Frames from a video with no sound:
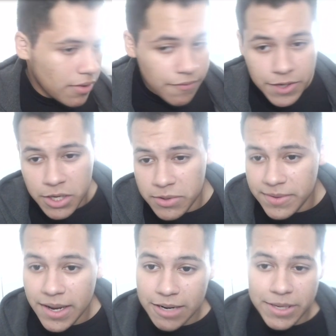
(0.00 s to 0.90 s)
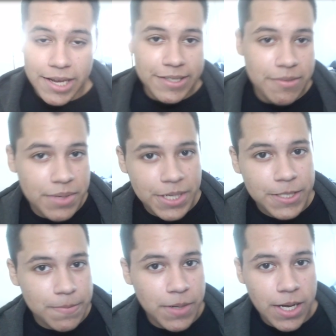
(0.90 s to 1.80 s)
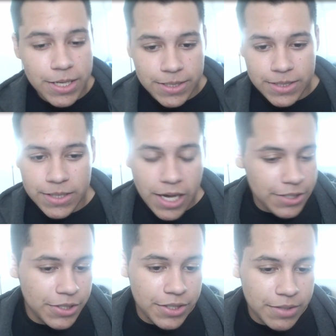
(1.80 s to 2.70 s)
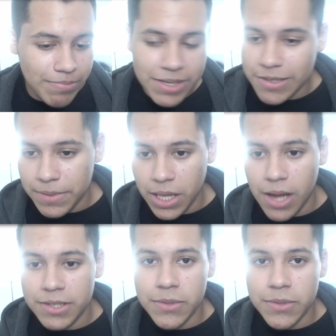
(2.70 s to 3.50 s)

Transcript: The video is not gonna be 18 minutes, but I just mess up a lot,